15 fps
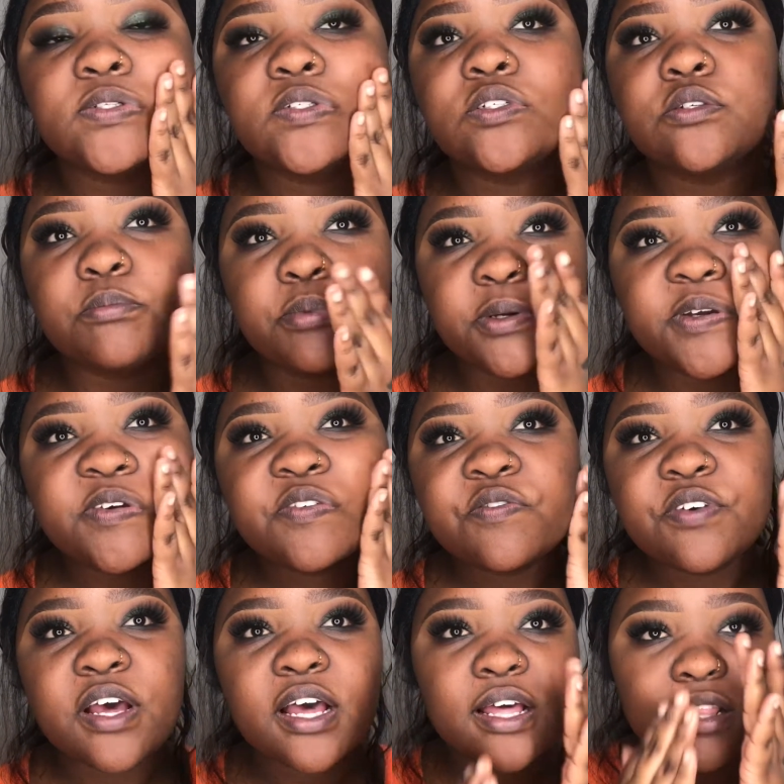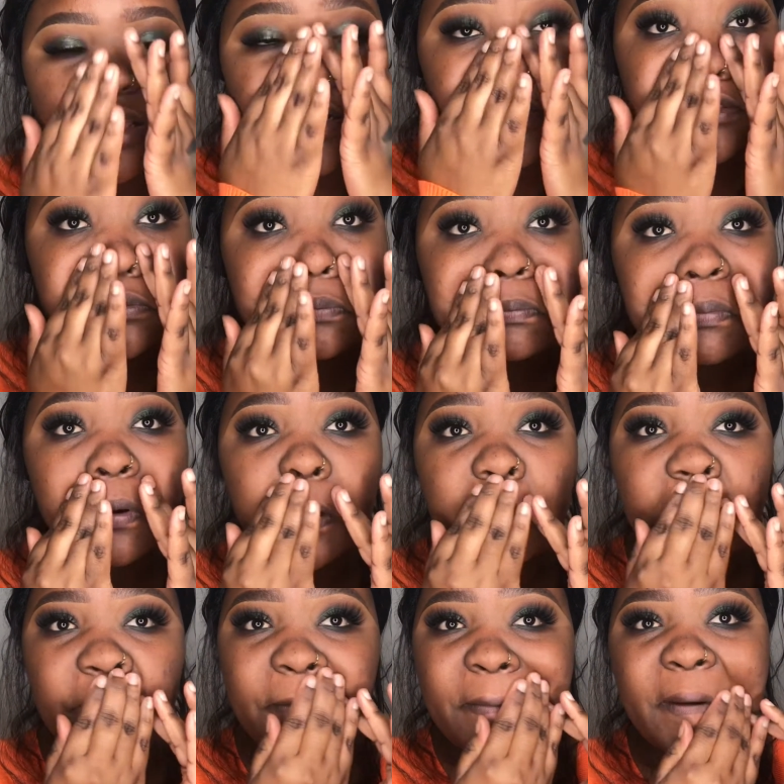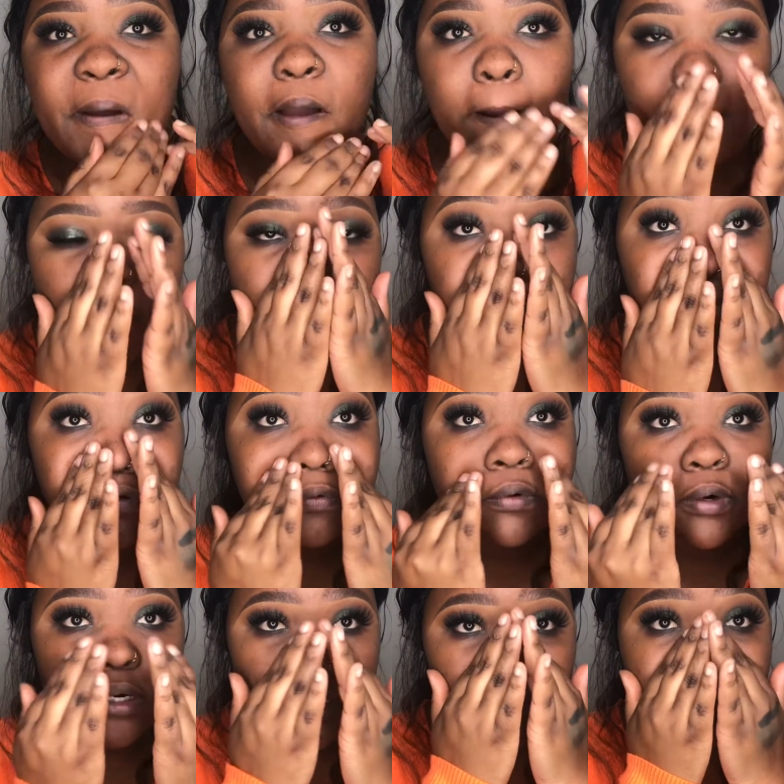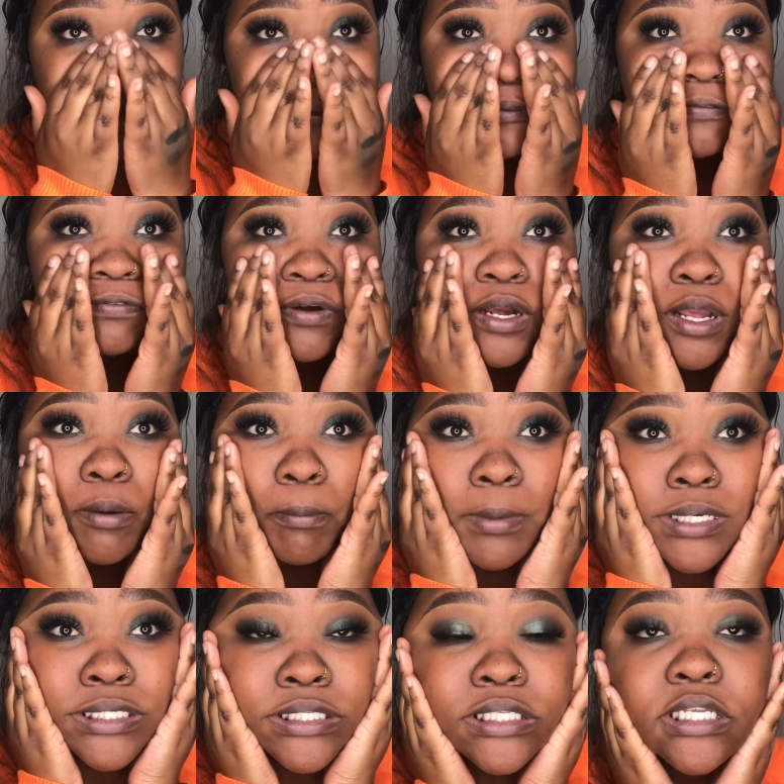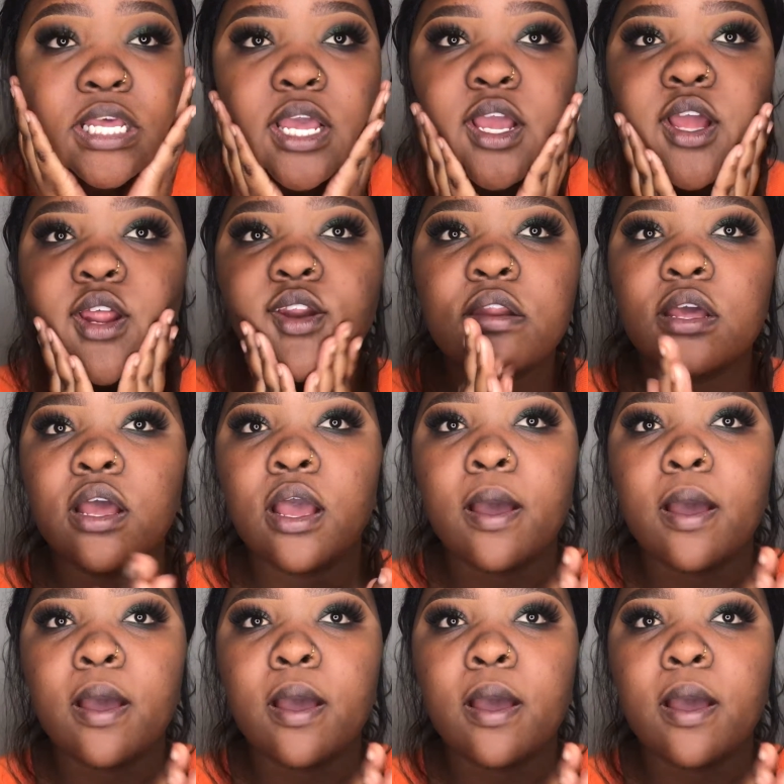To be fair, this primer doesn't really mattify up my skin,